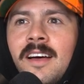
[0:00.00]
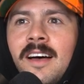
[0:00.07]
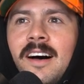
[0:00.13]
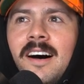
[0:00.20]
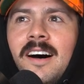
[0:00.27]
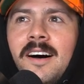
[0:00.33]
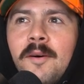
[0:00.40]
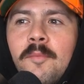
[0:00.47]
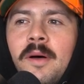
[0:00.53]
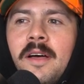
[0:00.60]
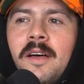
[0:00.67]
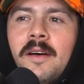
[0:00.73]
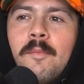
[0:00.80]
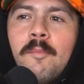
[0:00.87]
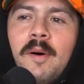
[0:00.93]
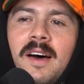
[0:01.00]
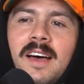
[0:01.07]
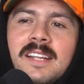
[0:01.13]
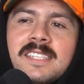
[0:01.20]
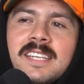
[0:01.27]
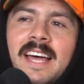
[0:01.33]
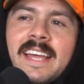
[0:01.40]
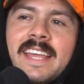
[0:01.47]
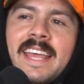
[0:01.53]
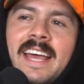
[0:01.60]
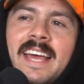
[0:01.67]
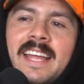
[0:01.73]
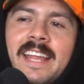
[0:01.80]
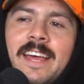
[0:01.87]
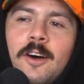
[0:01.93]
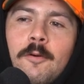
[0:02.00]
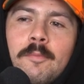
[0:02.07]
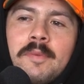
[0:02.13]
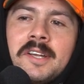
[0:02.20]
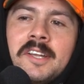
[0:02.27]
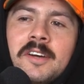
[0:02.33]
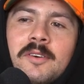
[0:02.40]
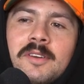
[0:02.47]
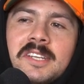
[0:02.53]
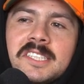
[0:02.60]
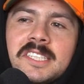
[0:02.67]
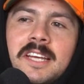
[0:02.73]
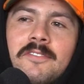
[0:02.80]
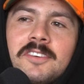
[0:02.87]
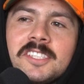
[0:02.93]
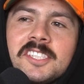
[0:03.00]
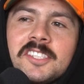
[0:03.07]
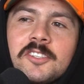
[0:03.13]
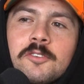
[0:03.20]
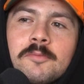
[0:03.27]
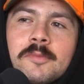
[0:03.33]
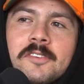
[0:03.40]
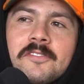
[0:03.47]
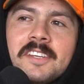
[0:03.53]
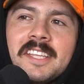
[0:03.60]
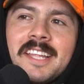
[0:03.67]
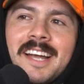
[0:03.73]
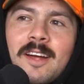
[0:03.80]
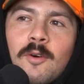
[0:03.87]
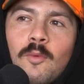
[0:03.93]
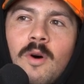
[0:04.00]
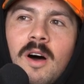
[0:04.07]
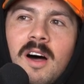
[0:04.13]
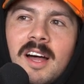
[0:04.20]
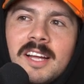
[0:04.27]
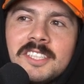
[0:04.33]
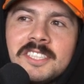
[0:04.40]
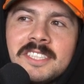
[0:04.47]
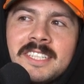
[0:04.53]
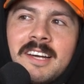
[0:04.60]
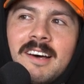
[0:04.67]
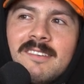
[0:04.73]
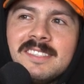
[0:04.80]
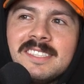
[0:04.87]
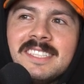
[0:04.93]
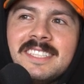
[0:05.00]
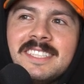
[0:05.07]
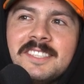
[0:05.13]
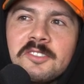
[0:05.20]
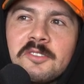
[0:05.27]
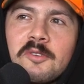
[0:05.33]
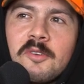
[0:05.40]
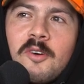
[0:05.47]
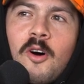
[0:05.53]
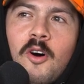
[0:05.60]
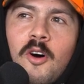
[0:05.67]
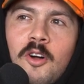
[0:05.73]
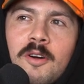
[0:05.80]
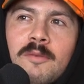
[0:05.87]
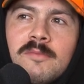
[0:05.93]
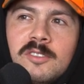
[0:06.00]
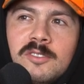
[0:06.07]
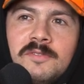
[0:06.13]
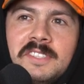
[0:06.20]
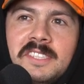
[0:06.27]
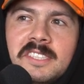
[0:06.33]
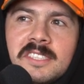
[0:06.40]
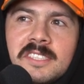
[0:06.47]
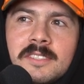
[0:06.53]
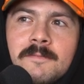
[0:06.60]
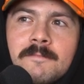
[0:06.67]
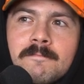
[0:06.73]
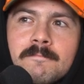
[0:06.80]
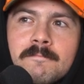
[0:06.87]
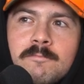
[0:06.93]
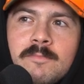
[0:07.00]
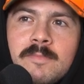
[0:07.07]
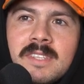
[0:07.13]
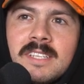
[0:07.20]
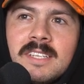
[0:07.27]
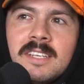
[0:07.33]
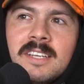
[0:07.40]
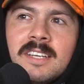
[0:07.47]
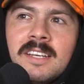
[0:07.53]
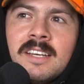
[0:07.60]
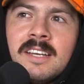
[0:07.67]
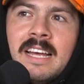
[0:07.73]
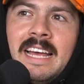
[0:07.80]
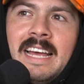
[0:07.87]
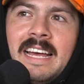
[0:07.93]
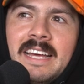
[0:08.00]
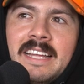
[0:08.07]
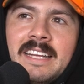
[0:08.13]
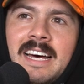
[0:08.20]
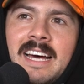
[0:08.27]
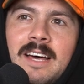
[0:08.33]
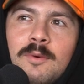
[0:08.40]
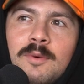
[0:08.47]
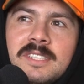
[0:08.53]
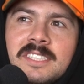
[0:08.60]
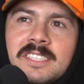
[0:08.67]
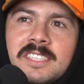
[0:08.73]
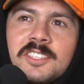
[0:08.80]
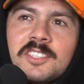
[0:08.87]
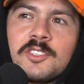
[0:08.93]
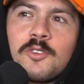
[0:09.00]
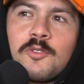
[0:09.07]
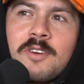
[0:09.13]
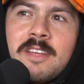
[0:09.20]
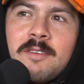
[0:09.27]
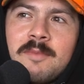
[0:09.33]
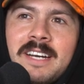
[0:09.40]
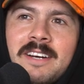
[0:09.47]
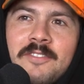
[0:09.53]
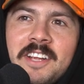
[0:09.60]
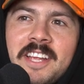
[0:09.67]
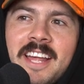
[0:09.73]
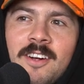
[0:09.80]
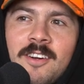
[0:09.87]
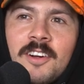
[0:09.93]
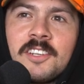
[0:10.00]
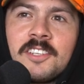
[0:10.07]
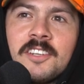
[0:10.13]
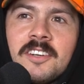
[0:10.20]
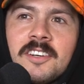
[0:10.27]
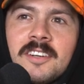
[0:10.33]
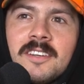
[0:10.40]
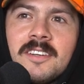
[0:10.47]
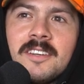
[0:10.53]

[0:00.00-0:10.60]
But I can't help but notice every single movie that I watch, and obviously these are our movies, and I always scream at every character.